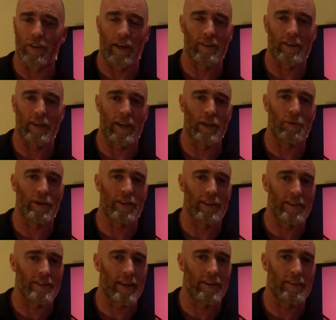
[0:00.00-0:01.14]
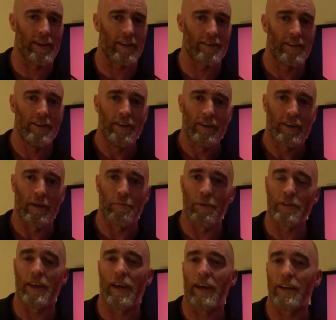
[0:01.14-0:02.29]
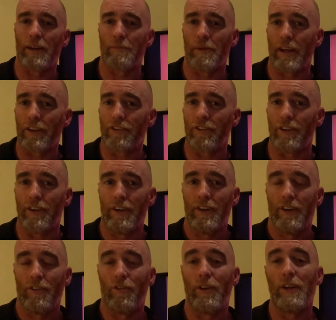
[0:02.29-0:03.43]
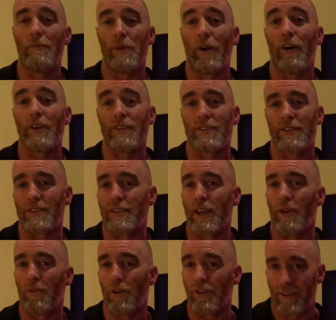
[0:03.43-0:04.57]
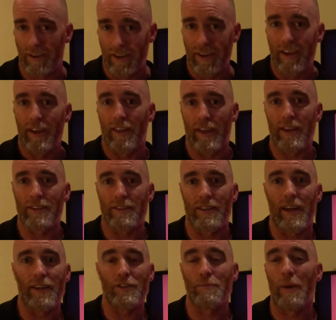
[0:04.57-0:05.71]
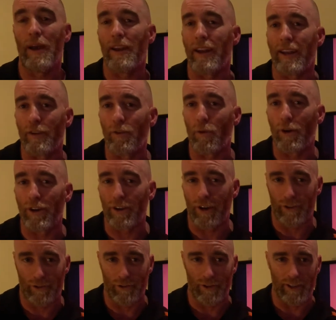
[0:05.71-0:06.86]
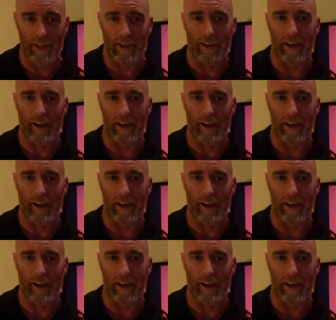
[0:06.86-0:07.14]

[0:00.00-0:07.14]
I think anybody that's had that can put their hand up and actually really be honest and say, well, that is pain I never want to go through again.